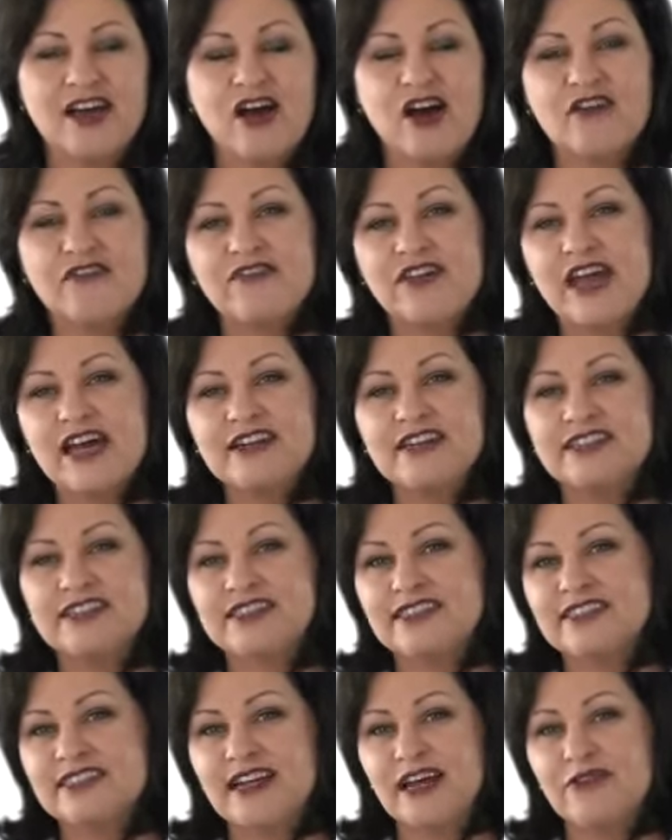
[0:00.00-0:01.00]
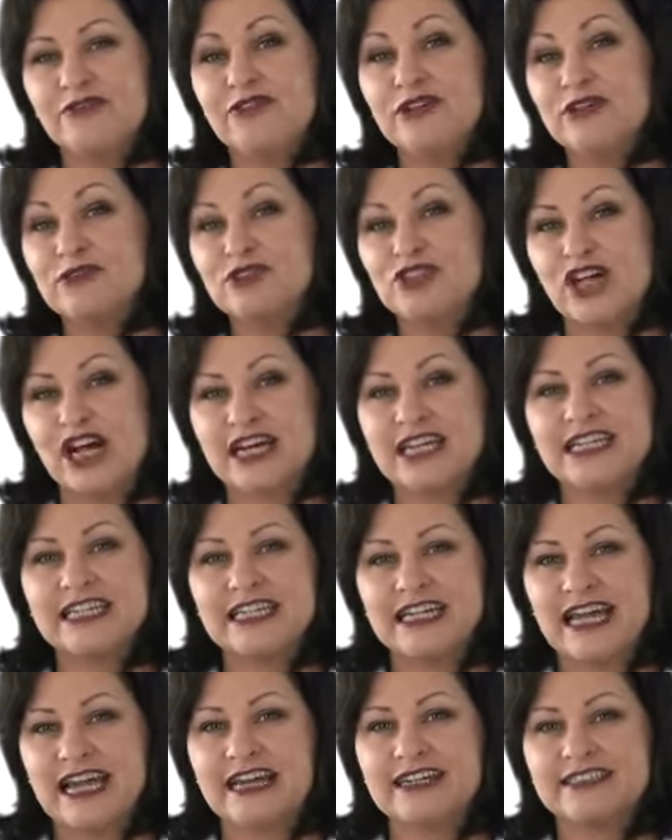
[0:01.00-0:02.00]
I found it a real
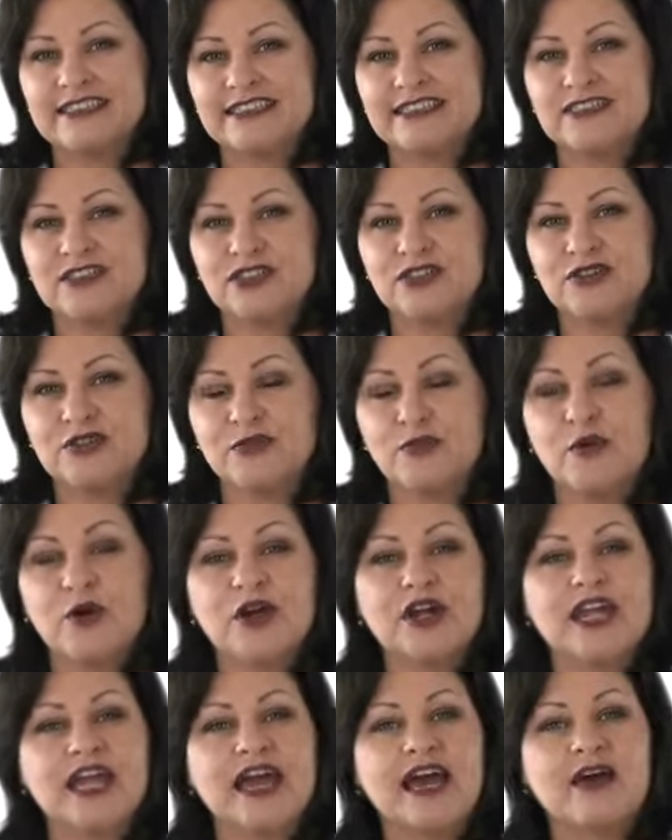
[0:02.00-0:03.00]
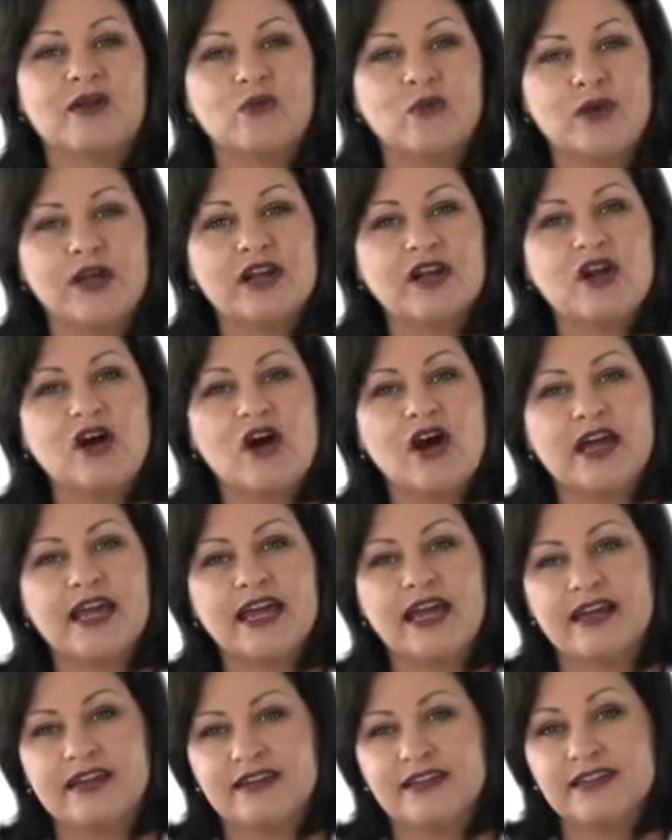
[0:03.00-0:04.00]
juggling act to work out when I
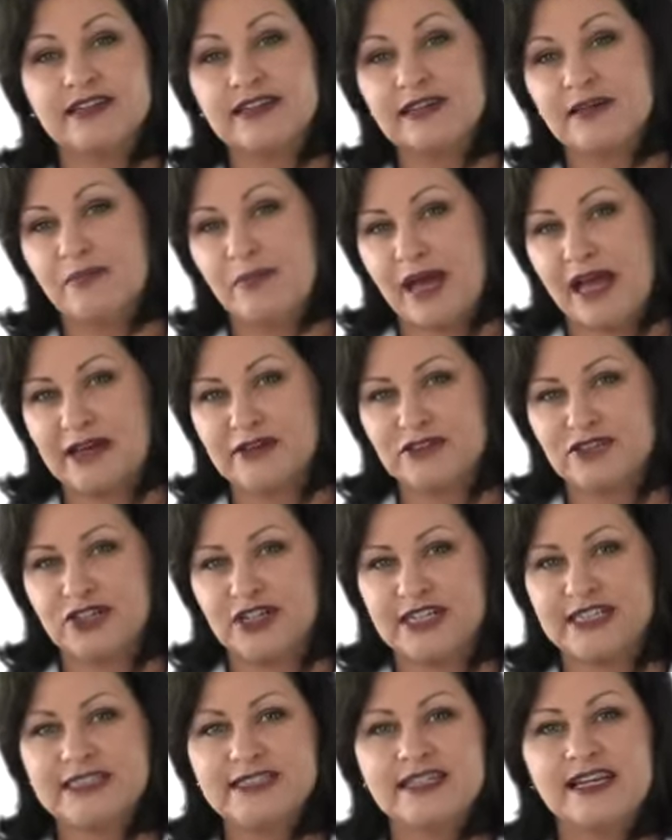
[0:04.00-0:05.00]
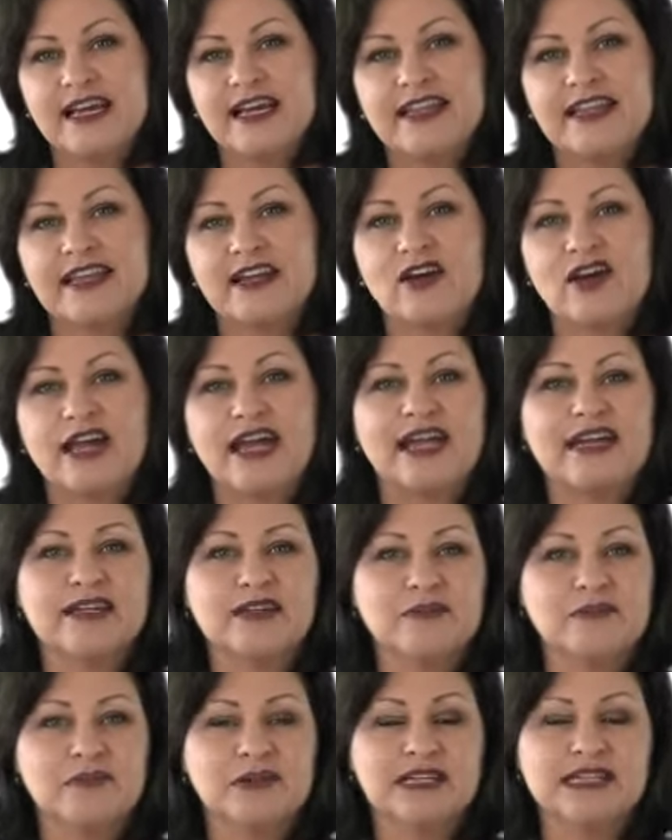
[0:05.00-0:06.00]
had clear boundaries that I had
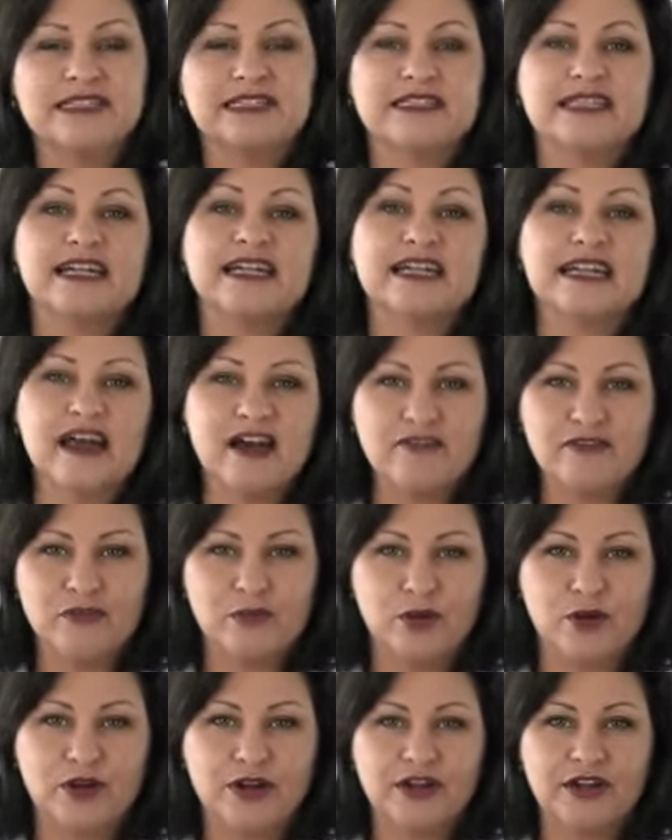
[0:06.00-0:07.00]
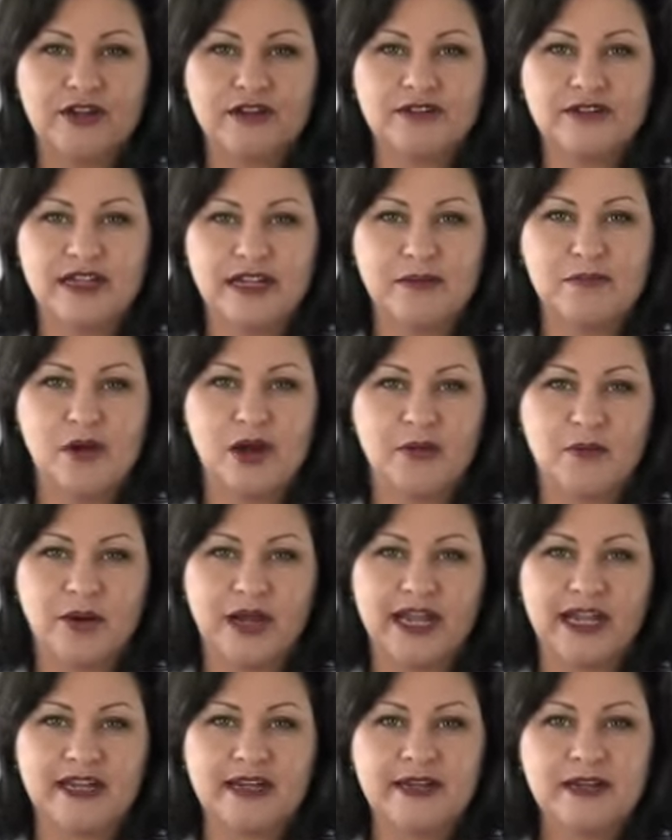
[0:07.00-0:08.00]
completed enough work in my
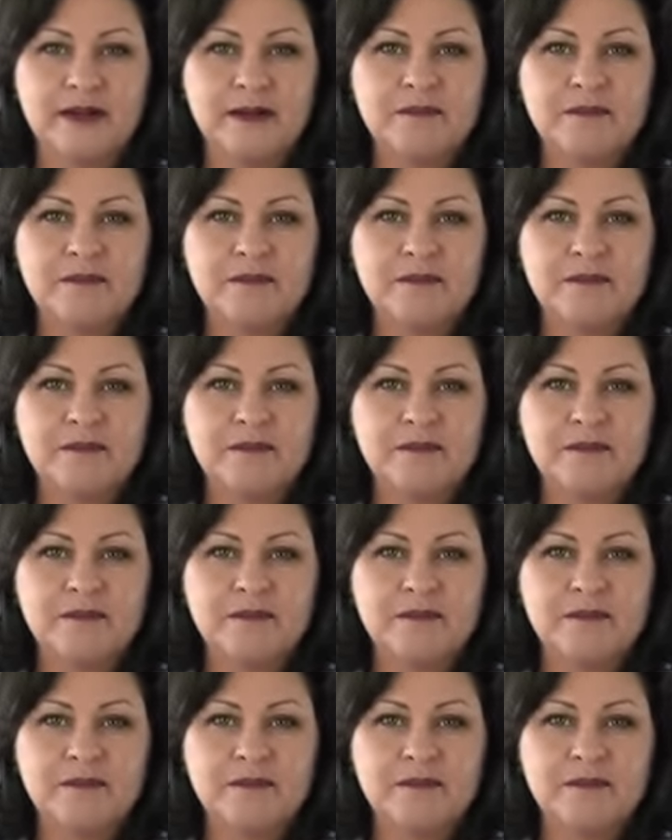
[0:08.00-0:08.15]
week.